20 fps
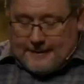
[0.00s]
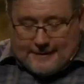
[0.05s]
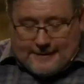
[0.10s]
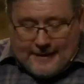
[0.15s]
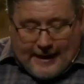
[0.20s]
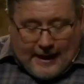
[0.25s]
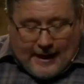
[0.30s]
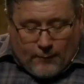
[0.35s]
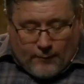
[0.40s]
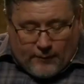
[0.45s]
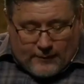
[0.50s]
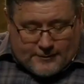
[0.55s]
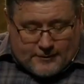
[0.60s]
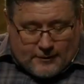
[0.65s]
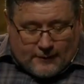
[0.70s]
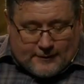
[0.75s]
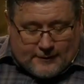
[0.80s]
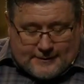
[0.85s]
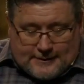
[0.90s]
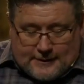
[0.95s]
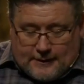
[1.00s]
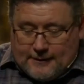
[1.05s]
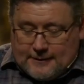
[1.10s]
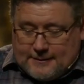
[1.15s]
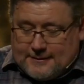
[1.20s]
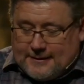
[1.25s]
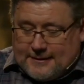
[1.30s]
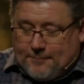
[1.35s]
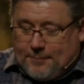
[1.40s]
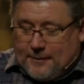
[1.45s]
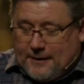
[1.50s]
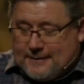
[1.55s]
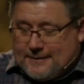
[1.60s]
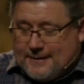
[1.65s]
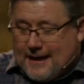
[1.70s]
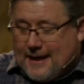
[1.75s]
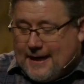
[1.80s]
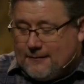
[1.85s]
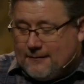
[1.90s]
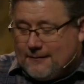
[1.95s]
Today I want to start a series simply
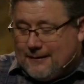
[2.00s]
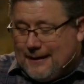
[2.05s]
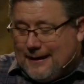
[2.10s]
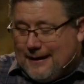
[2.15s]
entitled